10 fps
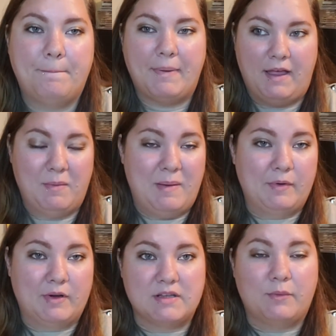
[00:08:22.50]
buy all my
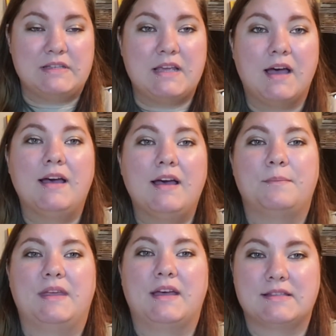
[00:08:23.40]
books at one time,
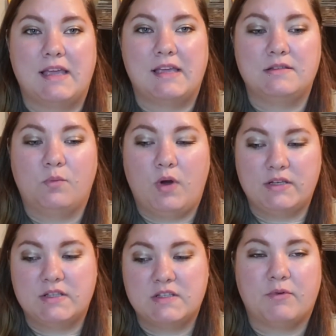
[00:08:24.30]
because I want
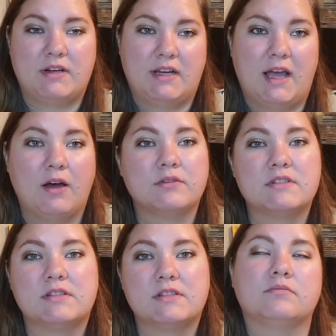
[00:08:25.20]
to spread it out
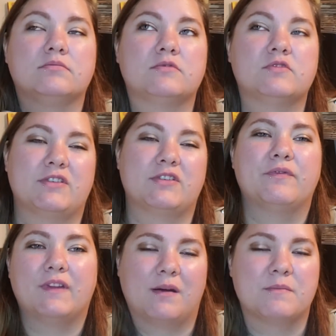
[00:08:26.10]
so I don't
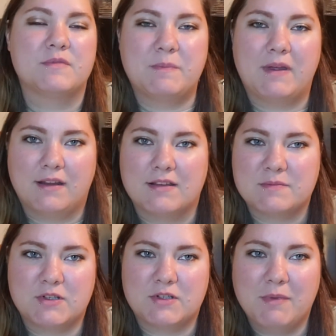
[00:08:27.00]
feel like I'm spending as
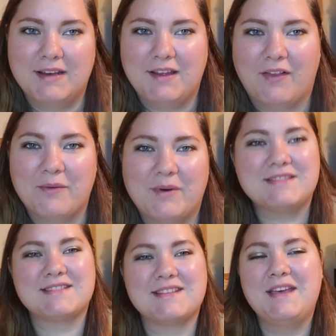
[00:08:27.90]
much money all at once.